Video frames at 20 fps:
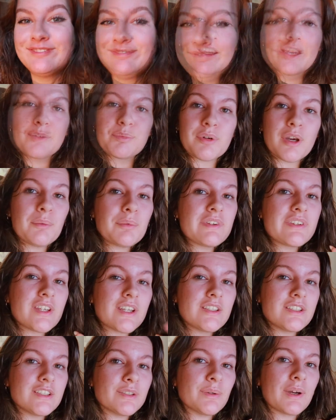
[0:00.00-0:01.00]
I promise I
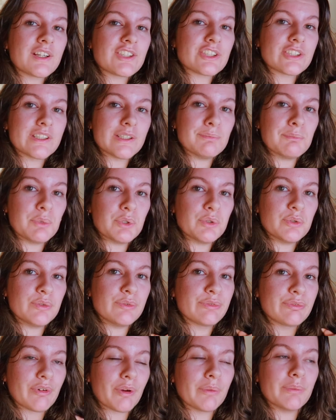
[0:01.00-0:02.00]
do actually move
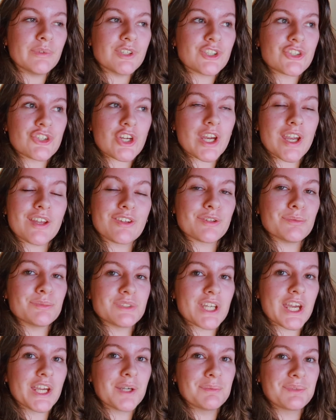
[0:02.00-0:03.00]
from this chair
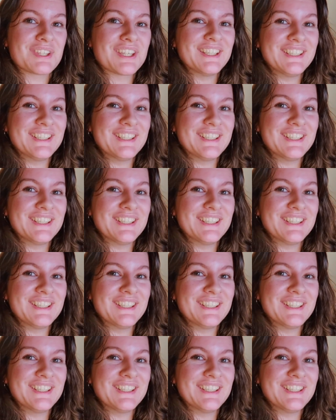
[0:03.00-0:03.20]
sometimes.